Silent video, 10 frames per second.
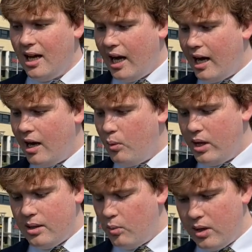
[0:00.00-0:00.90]
Uh,
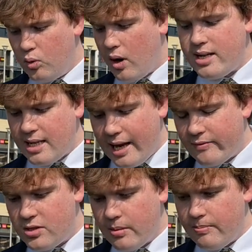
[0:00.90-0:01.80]
we, we already
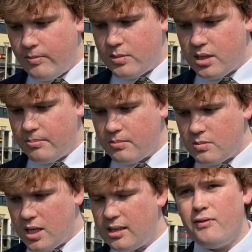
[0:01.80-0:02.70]
have some,
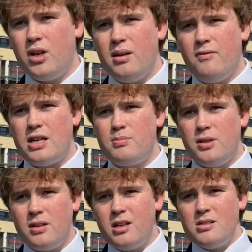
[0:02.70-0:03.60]
some significant
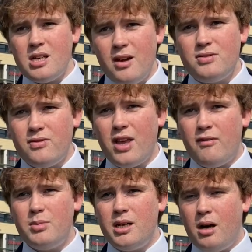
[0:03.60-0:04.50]
investment. The Conservative
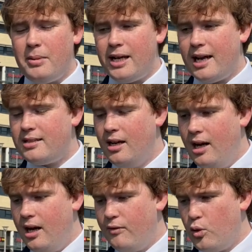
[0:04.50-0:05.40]
government, I may add,
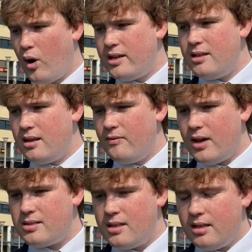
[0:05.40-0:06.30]
have already
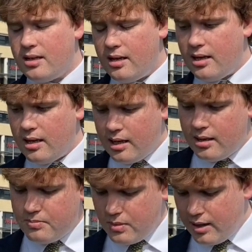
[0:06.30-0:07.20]
invested, uh,
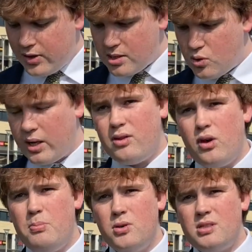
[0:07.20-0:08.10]
uh, given us
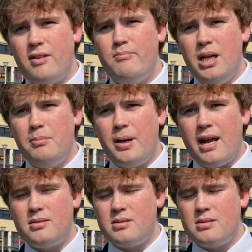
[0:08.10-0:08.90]
£23.7 million to